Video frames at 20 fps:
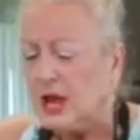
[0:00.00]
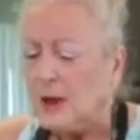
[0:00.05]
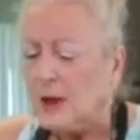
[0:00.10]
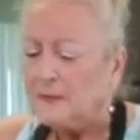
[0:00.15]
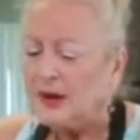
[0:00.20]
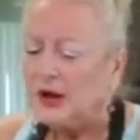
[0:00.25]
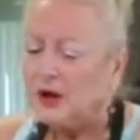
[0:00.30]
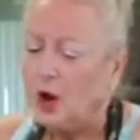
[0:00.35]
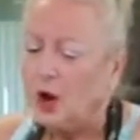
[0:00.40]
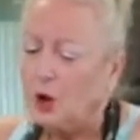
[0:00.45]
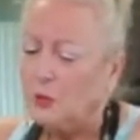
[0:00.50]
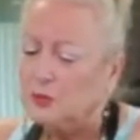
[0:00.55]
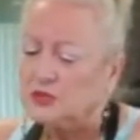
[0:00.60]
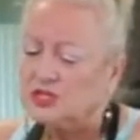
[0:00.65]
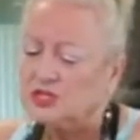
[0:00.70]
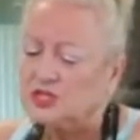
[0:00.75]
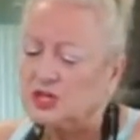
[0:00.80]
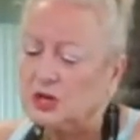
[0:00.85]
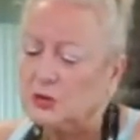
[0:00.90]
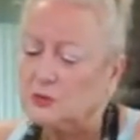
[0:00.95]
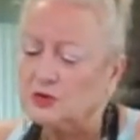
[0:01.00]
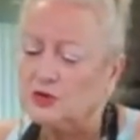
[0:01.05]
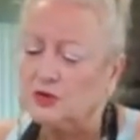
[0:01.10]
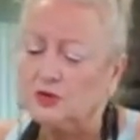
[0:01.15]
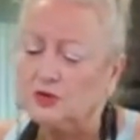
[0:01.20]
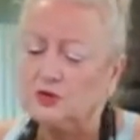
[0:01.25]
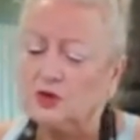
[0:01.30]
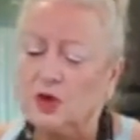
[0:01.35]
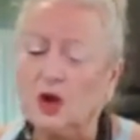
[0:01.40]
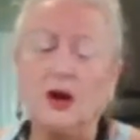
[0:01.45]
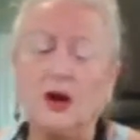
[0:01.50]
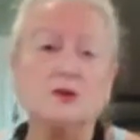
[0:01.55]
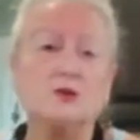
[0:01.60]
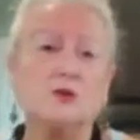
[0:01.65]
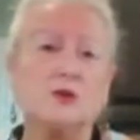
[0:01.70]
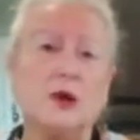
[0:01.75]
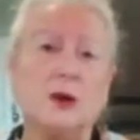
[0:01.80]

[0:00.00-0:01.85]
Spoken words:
But always check with your doctor.